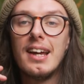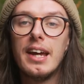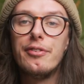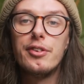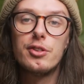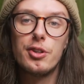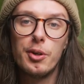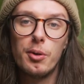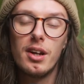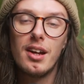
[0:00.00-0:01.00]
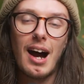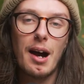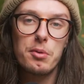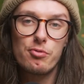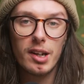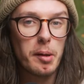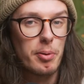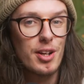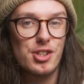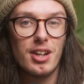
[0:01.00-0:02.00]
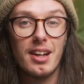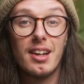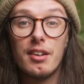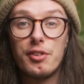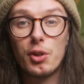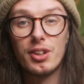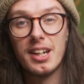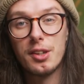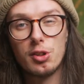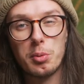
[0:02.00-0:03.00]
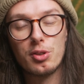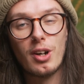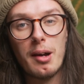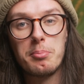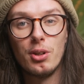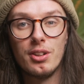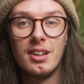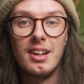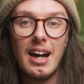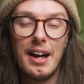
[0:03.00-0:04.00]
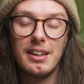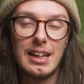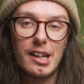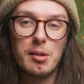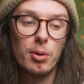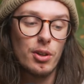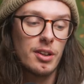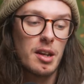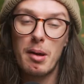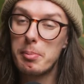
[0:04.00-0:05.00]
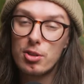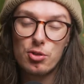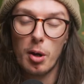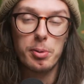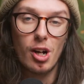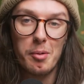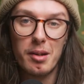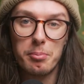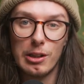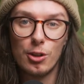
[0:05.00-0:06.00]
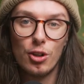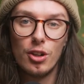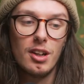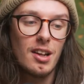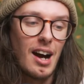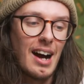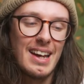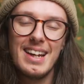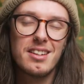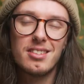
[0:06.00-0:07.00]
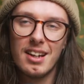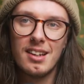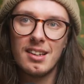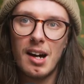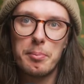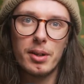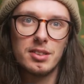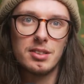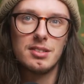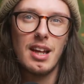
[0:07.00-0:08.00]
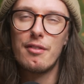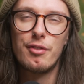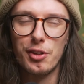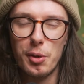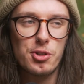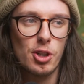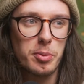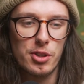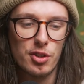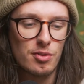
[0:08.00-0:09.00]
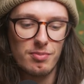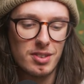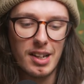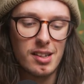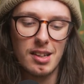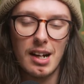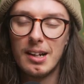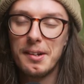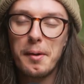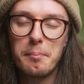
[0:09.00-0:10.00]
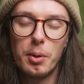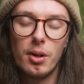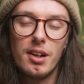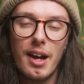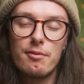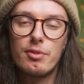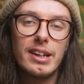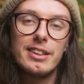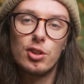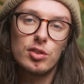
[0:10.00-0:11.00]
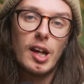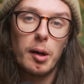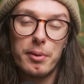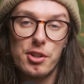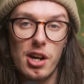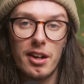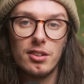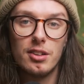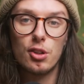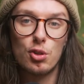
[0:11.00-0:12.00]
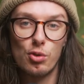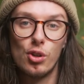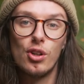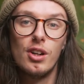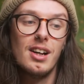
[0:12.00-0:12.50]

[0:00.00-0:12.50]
If you do, I would really appreciate it if you could hit the subscribe button and the like button and maybe just drop a comment below. I hate saying that because every YouTuber just says that, but it really does help the channel grow